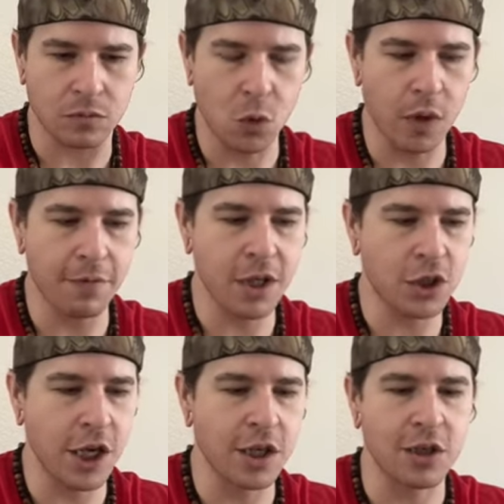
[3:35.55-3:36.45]
whatever these
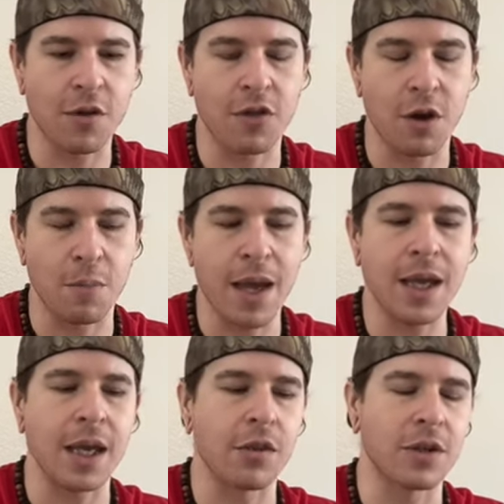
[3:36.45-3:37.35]
changes are that they're
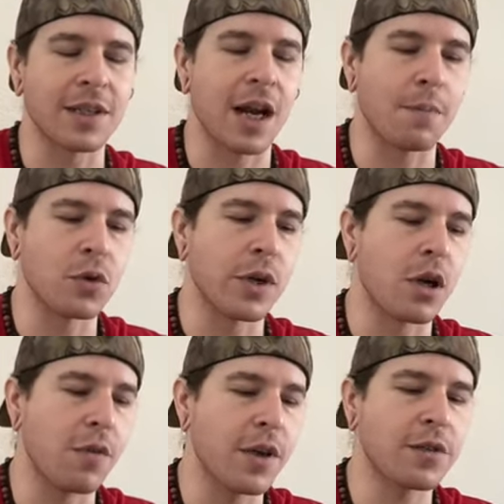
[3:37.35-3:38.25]
making, they're saying, I'm doing
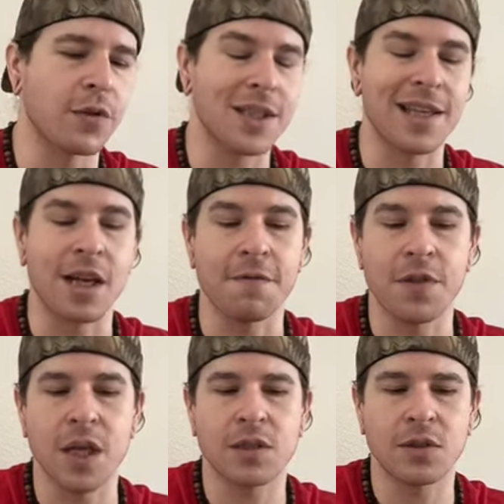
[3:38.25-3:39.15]
all this for the sake of
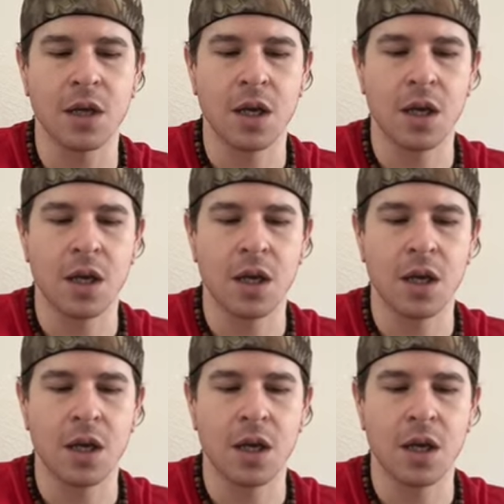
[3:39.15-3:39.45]
this,